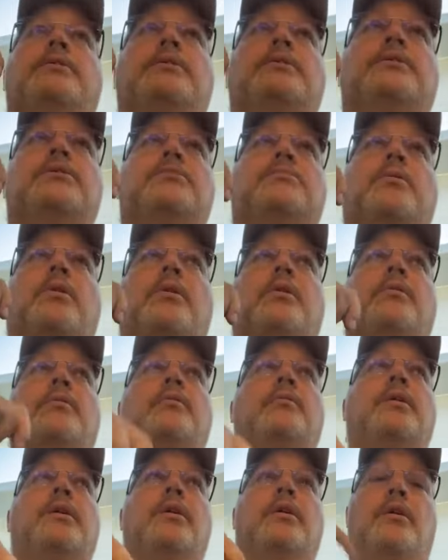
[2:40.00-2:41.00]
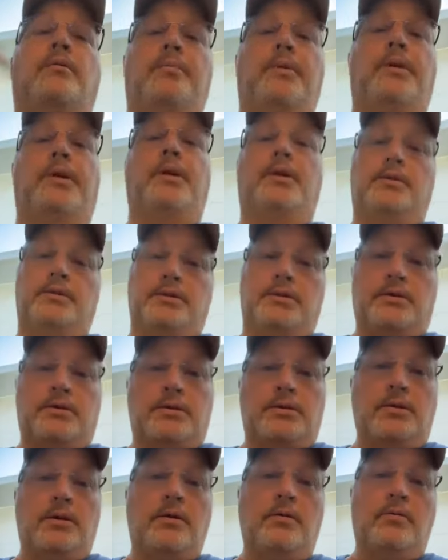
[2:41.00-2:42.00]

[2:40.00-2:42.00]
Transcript: this is where it all begins,